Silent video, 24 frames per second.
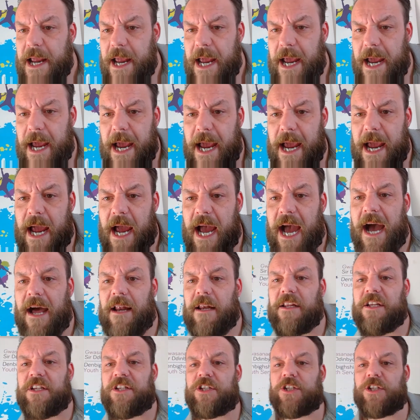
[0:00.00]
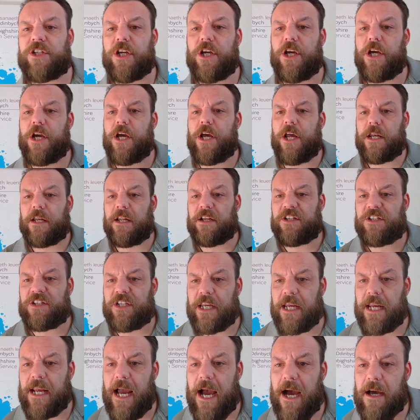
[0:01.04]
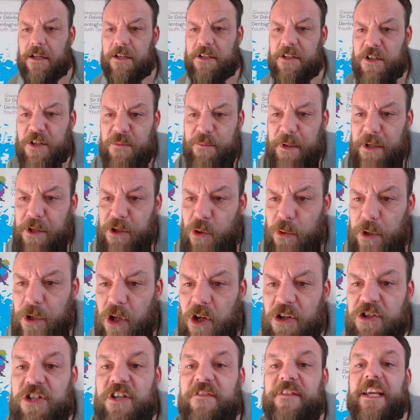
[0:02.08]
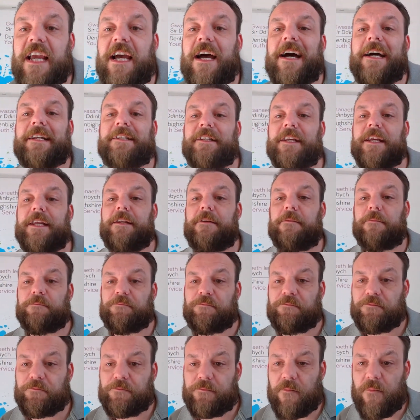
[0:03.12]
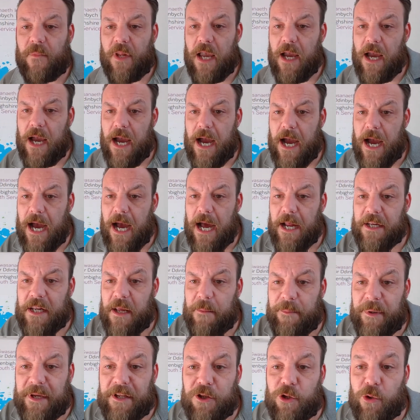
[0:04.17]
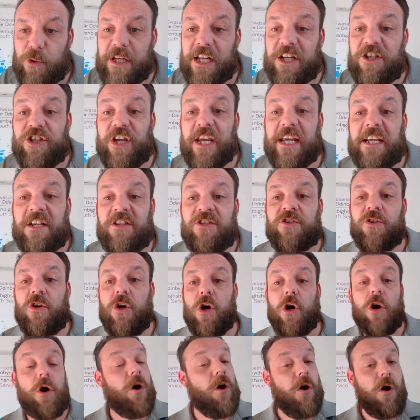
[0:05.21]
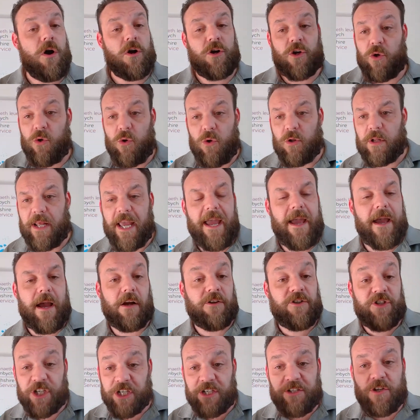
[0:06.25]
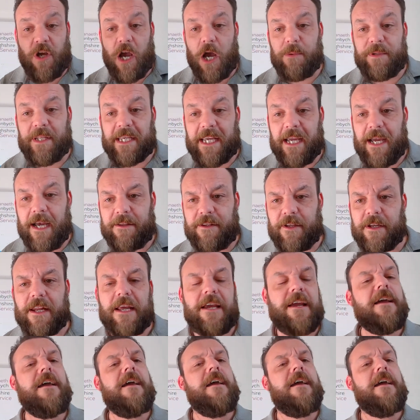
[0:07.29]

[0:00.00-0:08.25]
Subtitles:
Alison, let's see. Alison's been doing lots of gardening and been doing a jigsaw. Oh, cool. Yeah, a jigsaw in the garden.